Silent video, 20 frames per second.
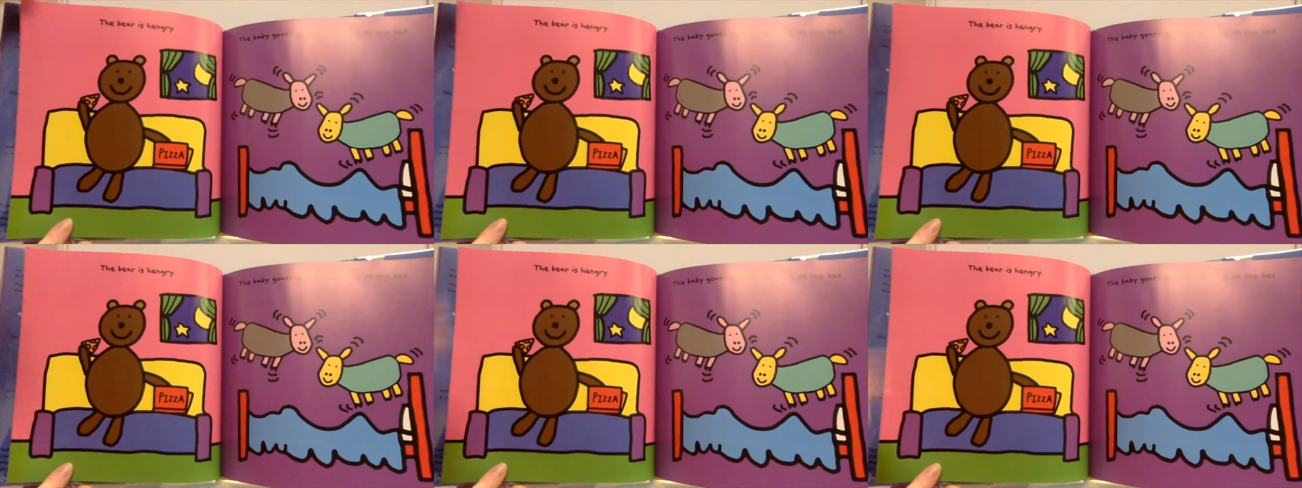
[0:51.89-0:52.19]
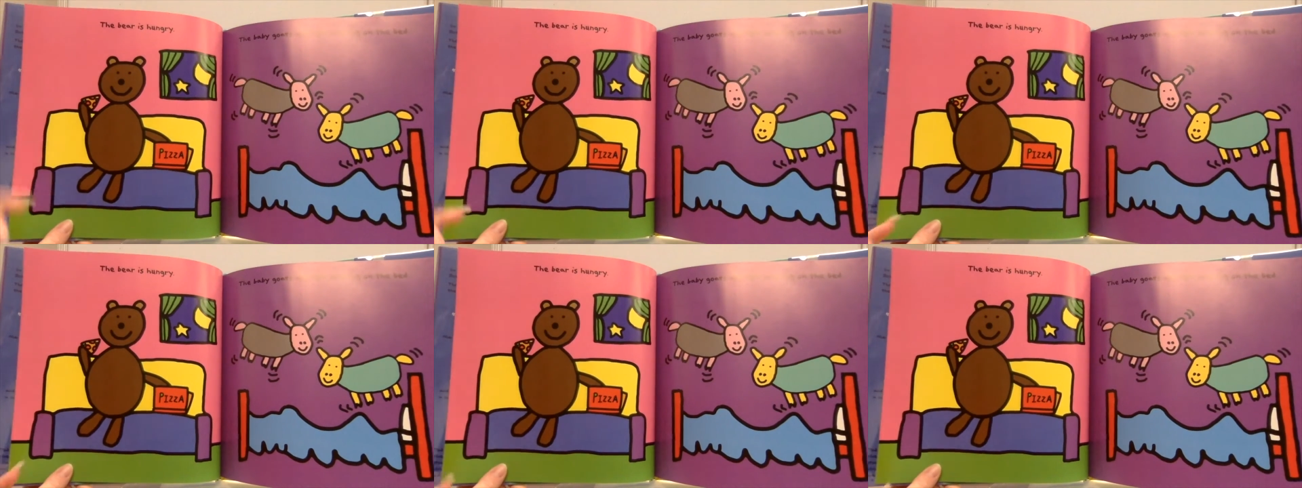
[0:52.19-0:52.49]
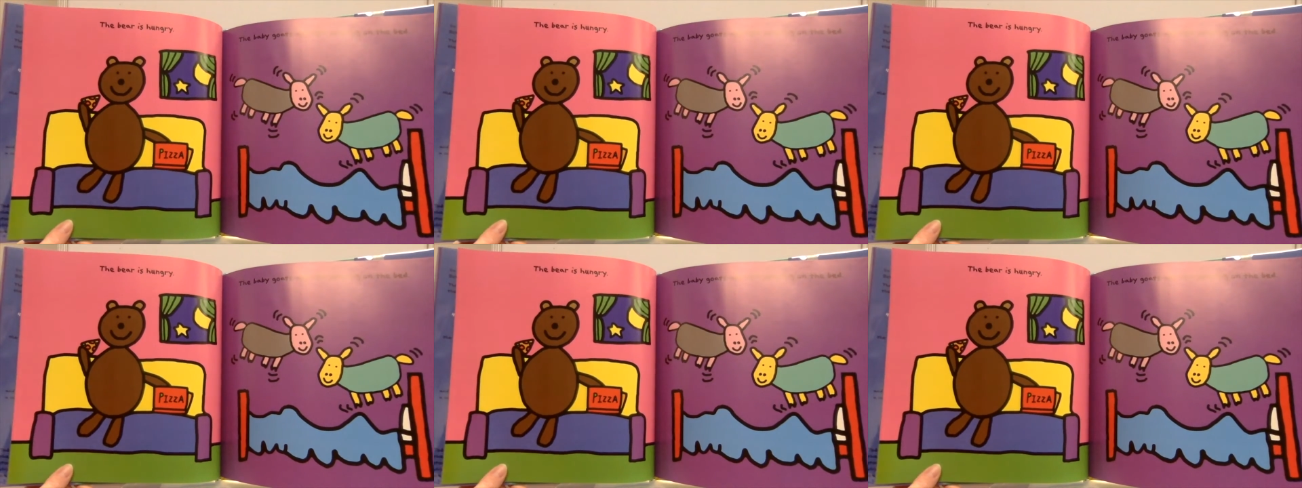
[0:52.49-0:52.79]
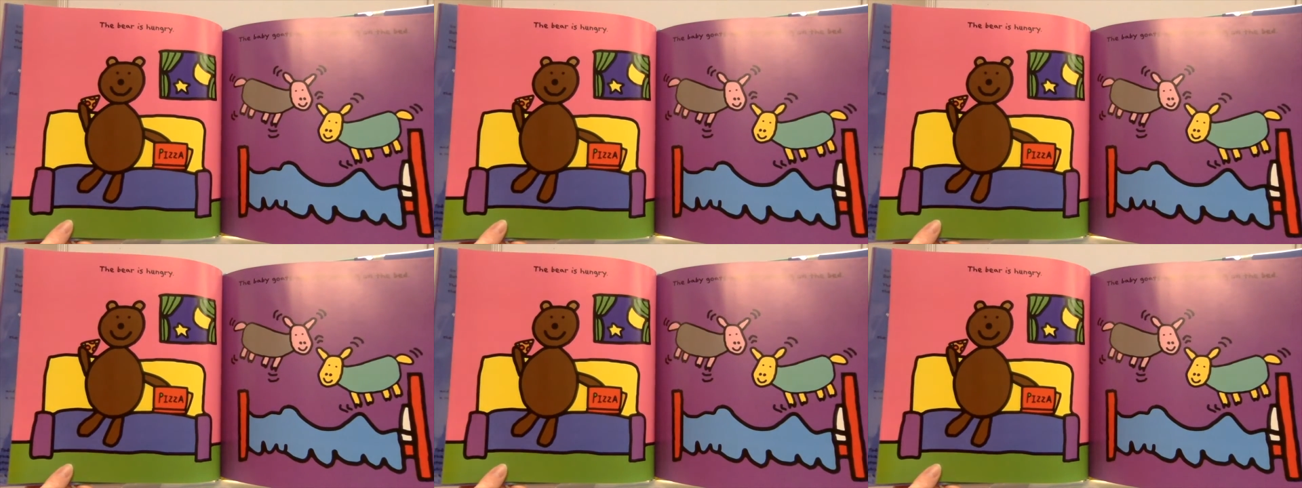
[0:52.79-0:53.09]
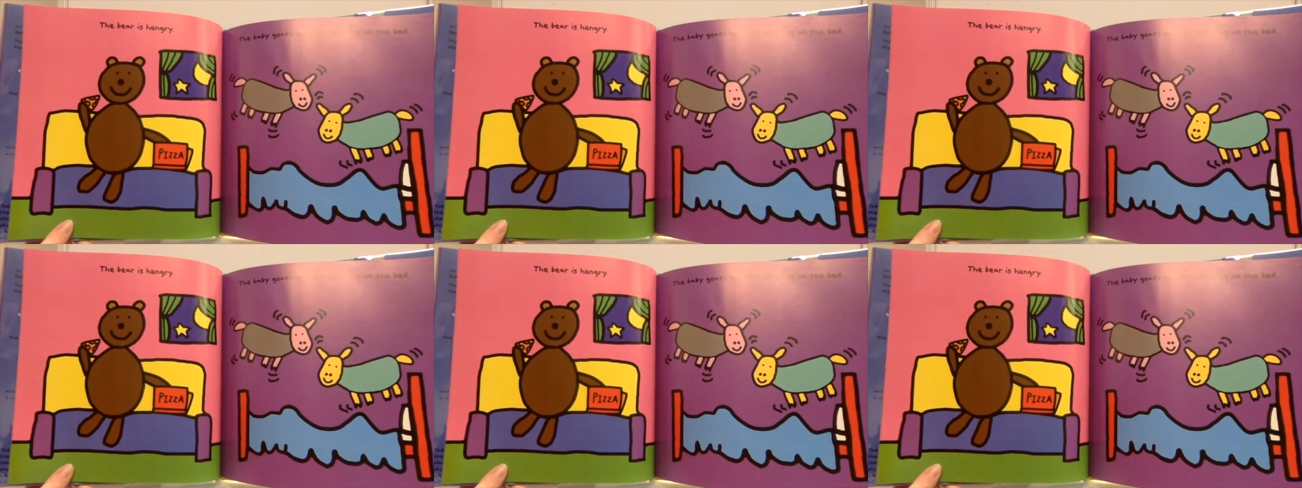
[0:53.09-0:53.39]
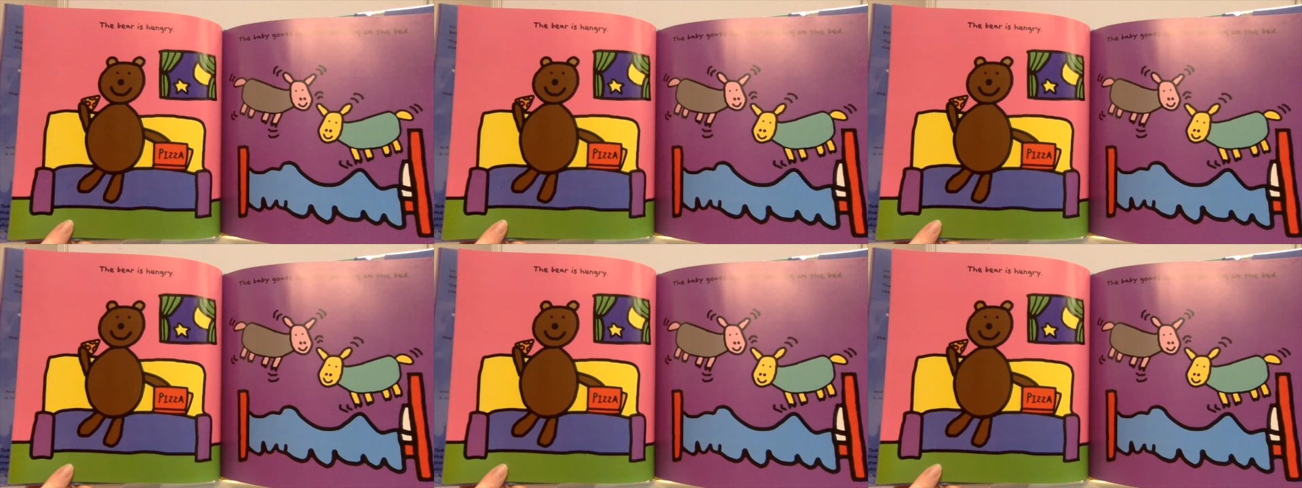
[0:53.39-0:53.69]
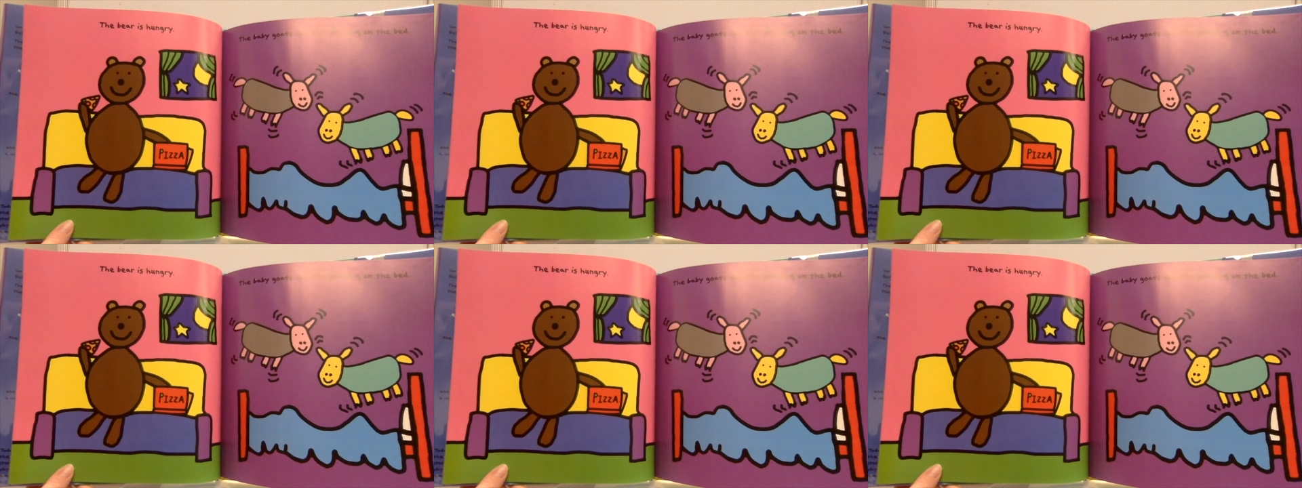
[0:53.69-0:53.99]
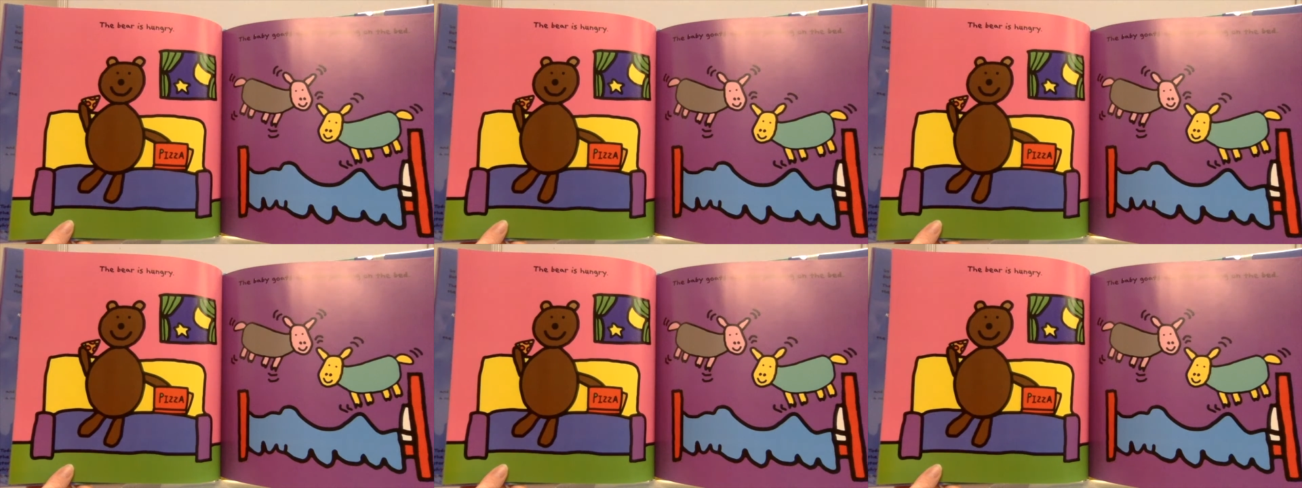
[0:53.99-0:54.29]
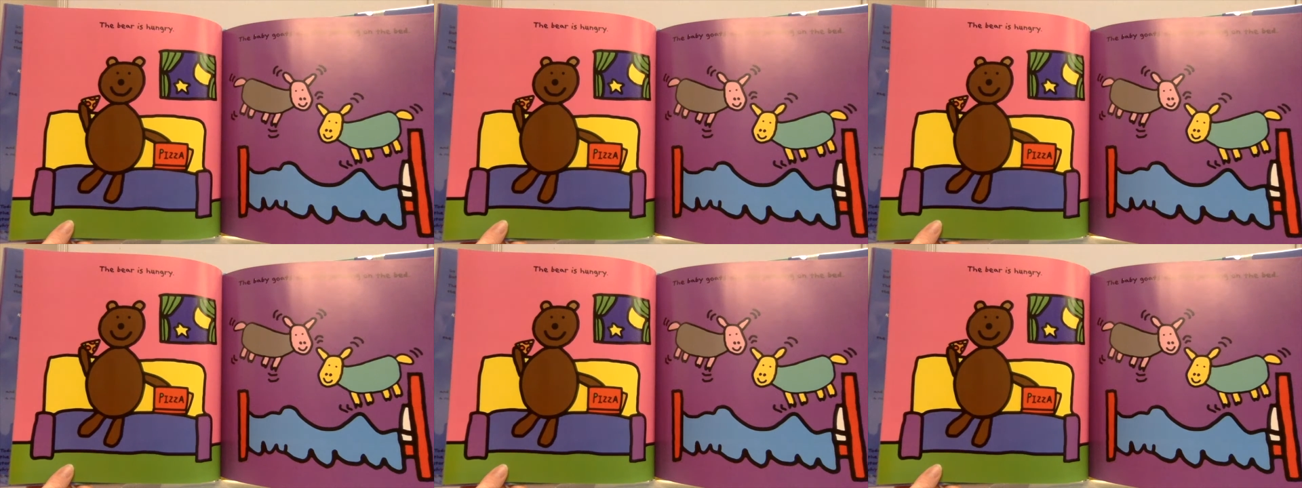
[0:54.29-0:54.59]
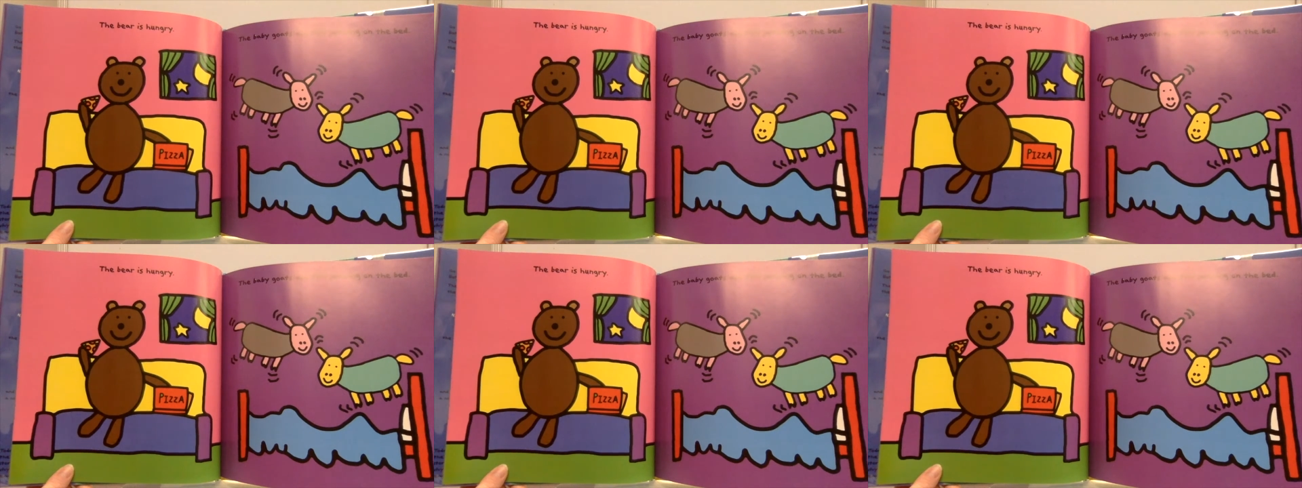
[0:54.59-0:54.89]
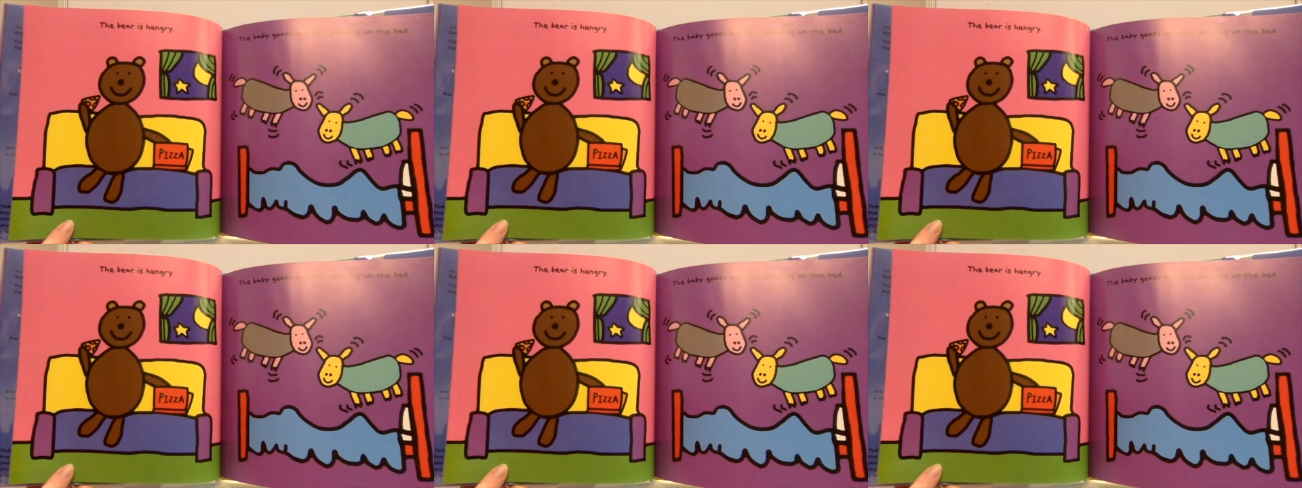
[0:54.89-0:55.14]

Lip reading: [unreadable: no face in view]